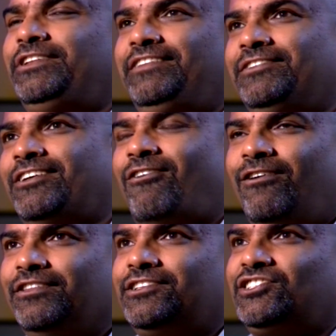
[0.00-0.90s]
wouldn't even
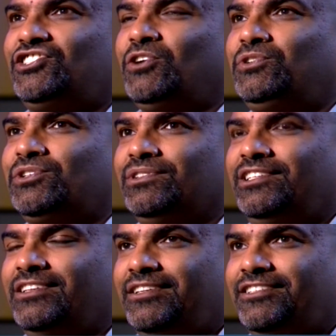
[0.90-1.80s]
call this social
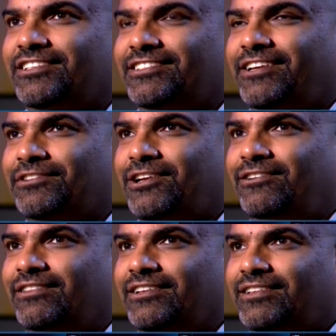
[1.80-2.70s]
justice. I would
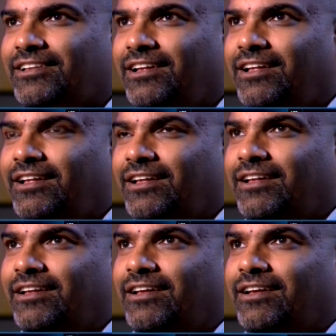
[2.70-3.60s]
call this,
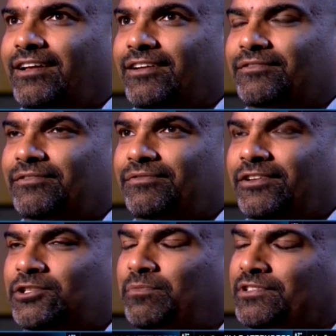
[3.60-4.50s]

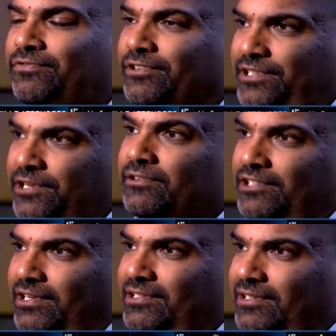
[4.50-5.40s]
it's almost frontier
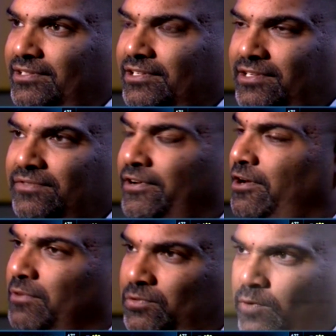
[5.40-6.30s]
justice. This is very much